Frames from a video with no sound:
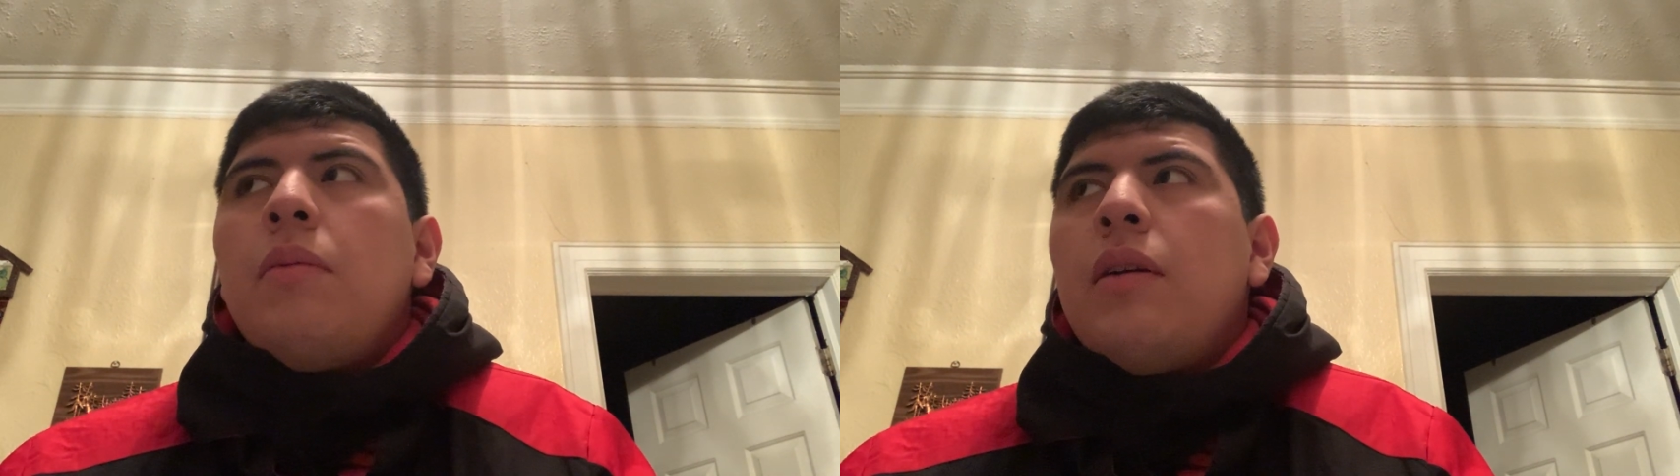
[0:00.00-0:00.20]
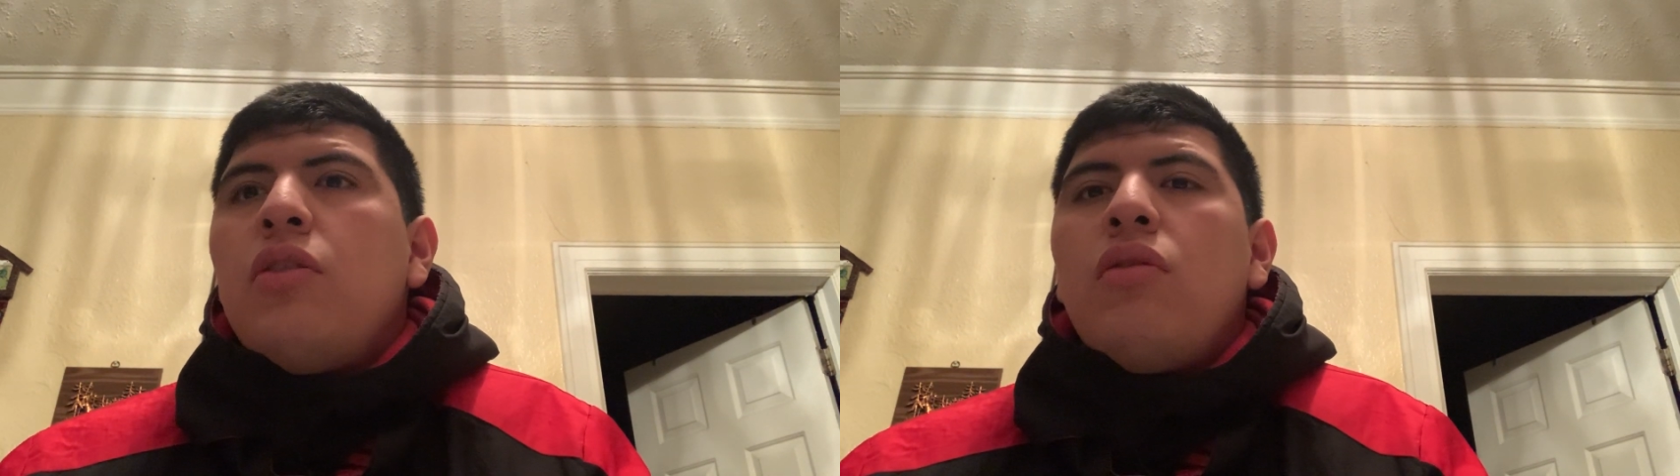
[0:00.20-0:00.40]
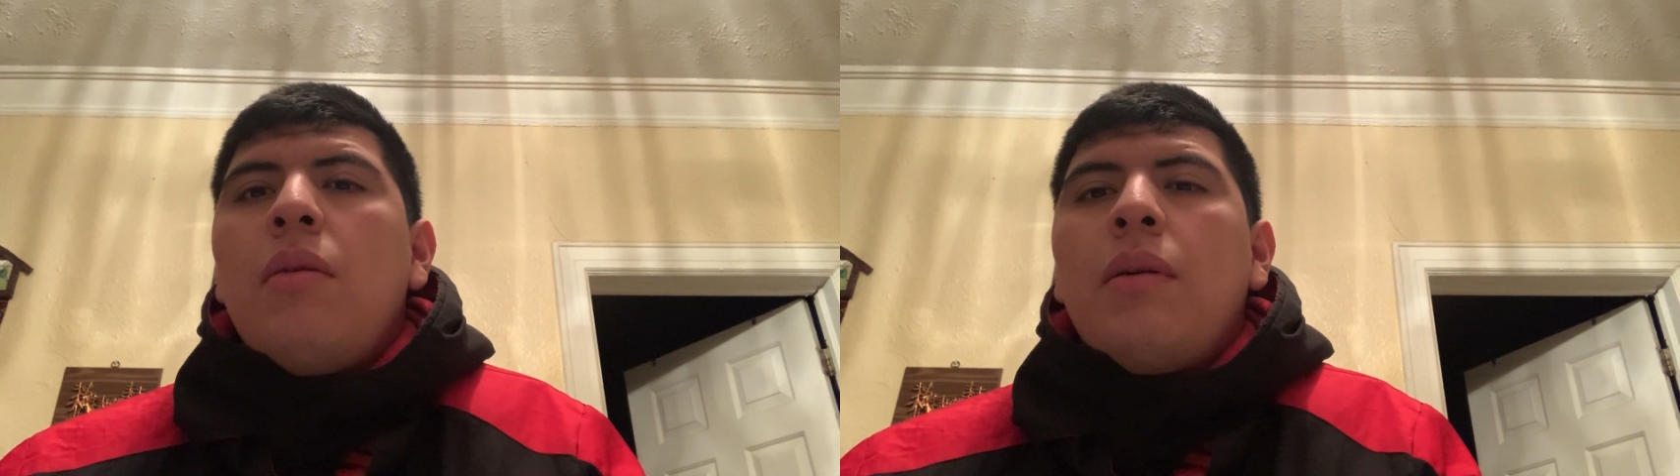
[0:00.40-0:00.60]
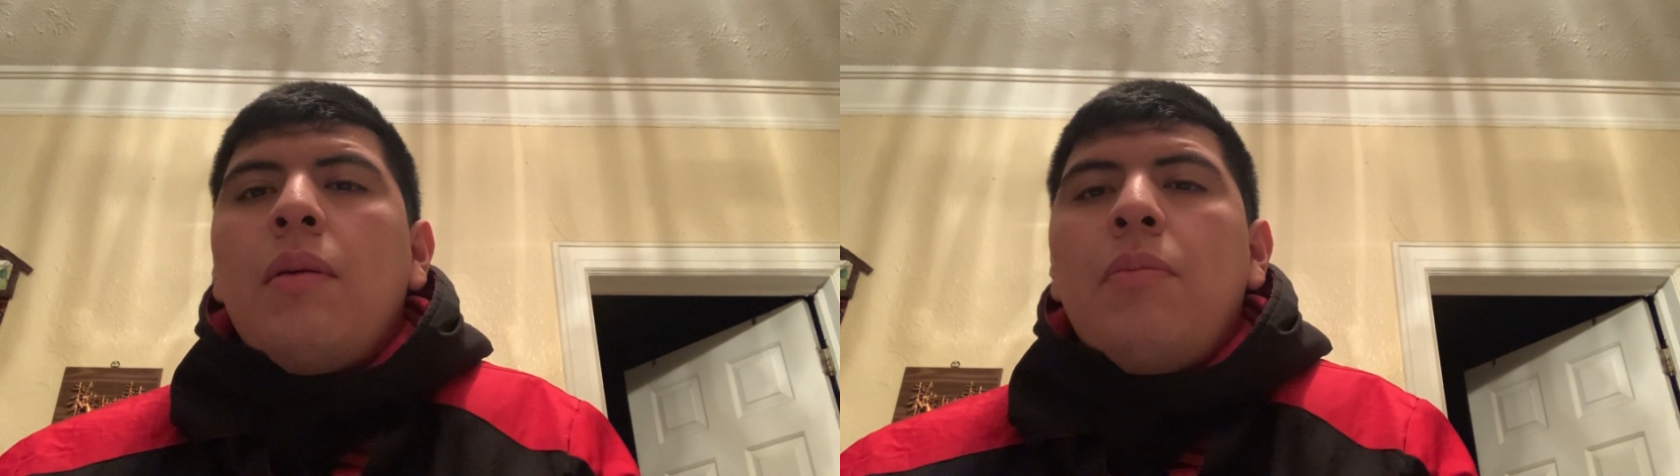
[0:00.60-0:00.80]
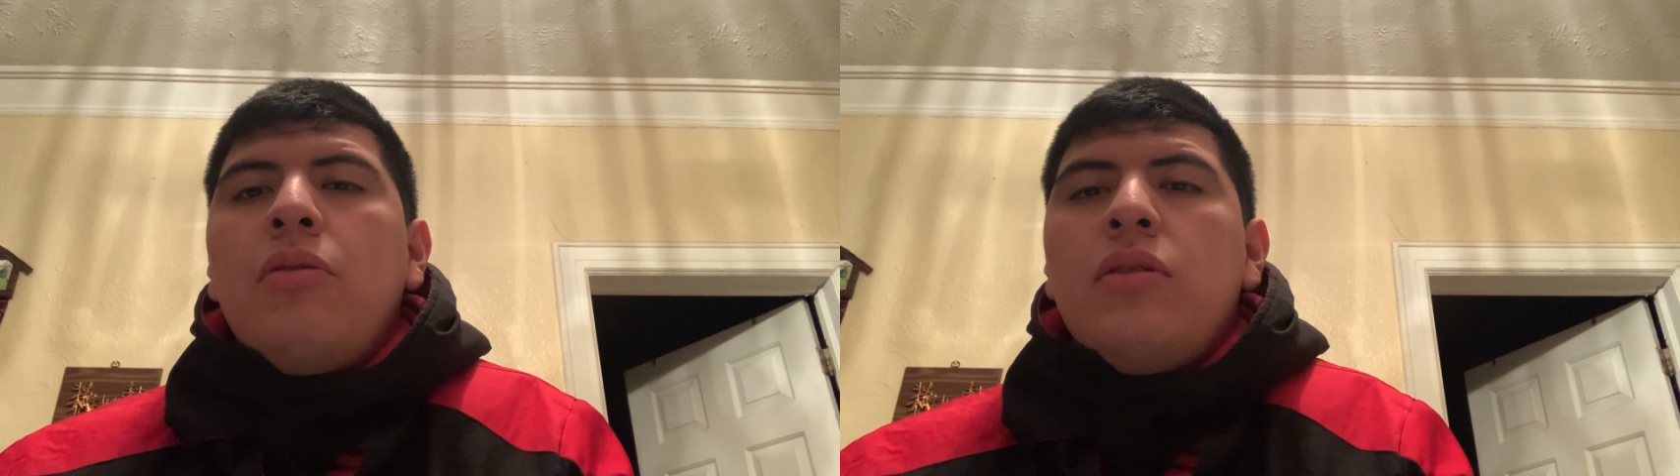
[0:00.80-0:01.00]
But you know, I'm
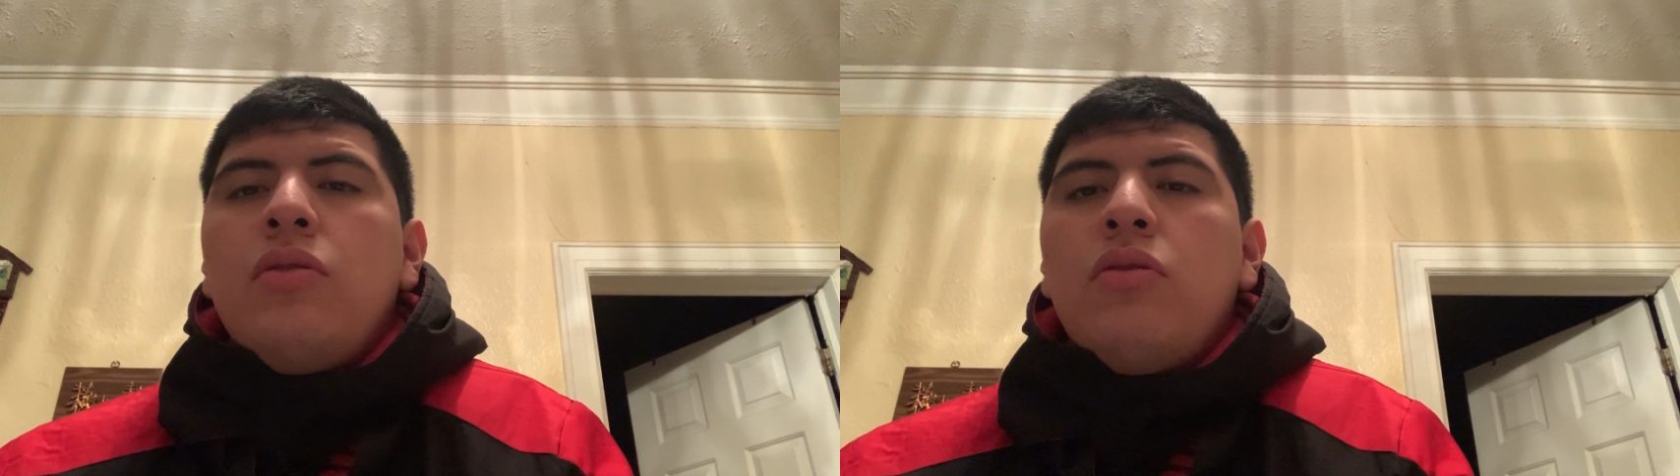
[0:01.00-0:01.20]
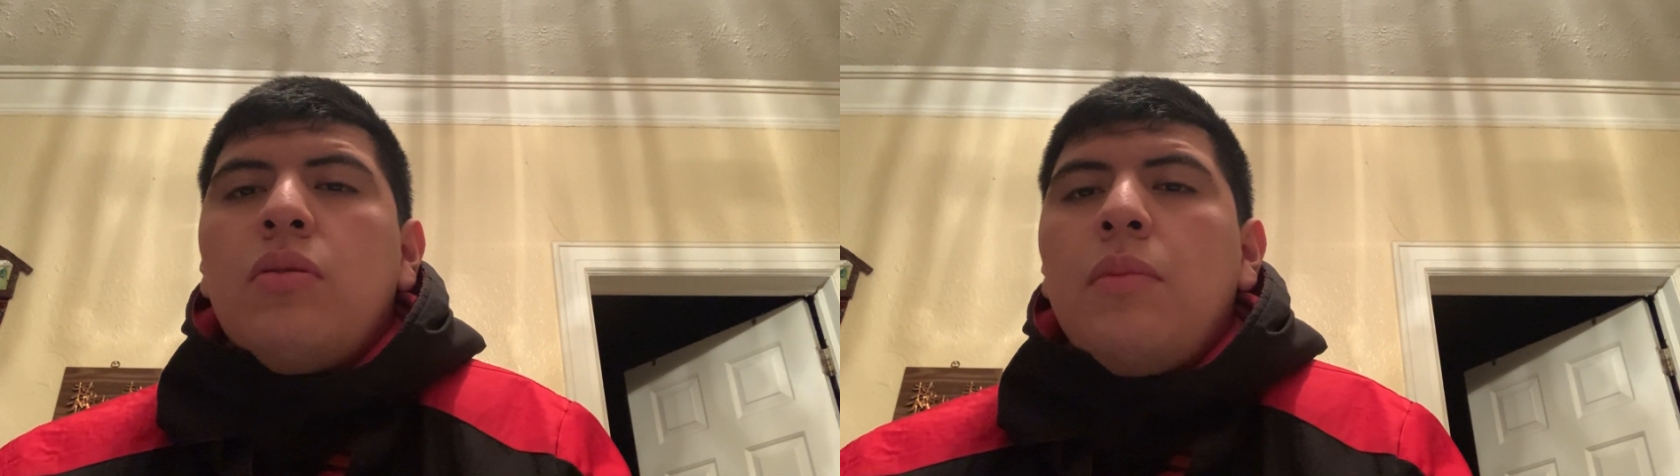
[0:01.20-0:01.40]
gonna be posting social